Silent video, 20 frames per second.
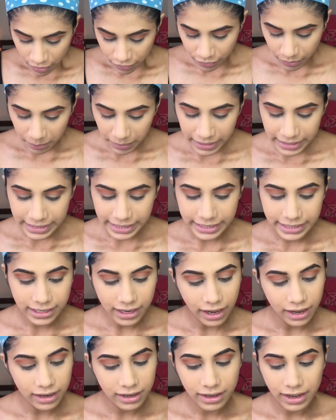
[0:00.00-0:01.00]
For my
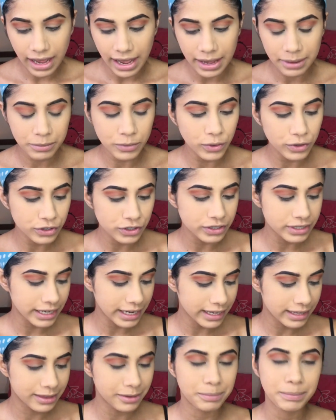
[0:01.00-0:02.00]
lid color, I'm going to
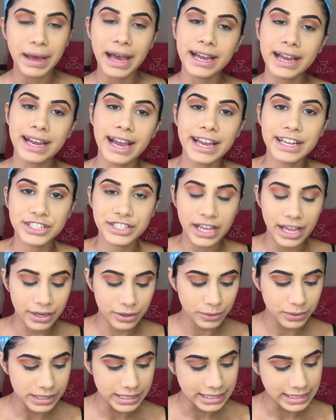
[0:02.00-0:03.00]
take the P.A.C.
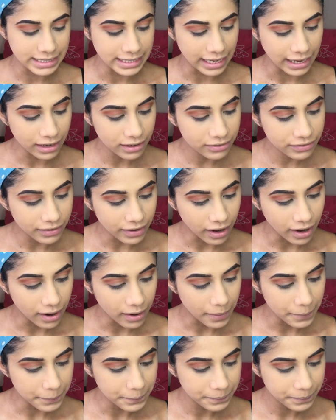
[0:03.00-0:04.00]
eyeshadow itself.
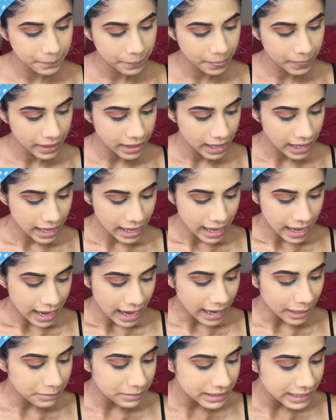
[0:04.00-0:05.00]
I'm
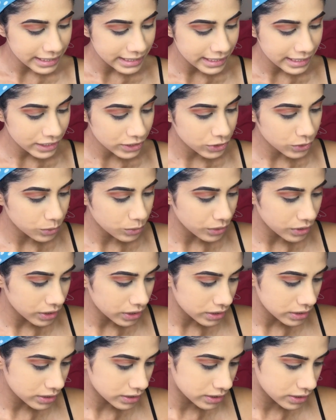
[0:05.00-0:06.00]
leaning
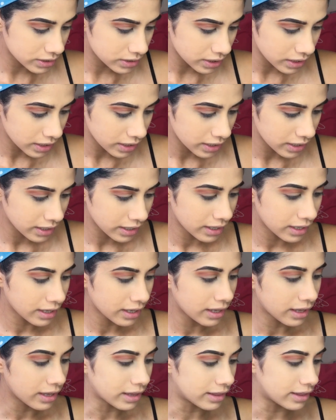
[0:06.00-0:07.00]
towards
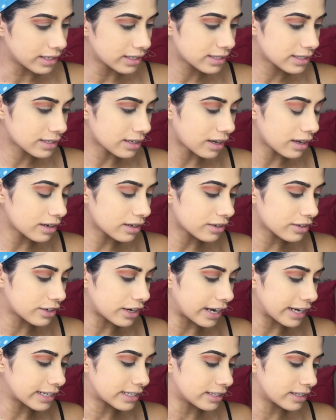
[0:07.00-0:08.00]
this color
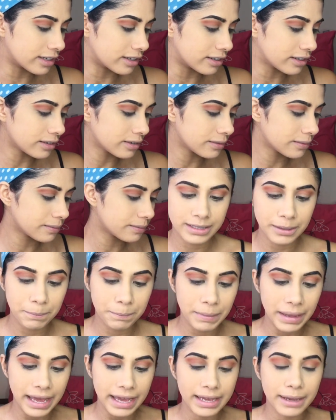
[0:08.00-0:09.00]
right here, the
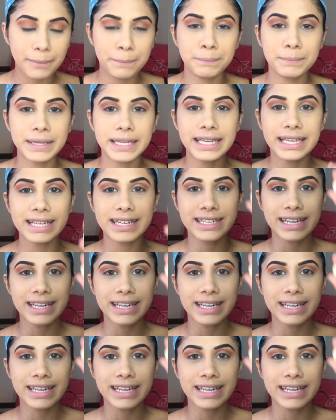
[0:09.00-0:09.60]
P.A.C.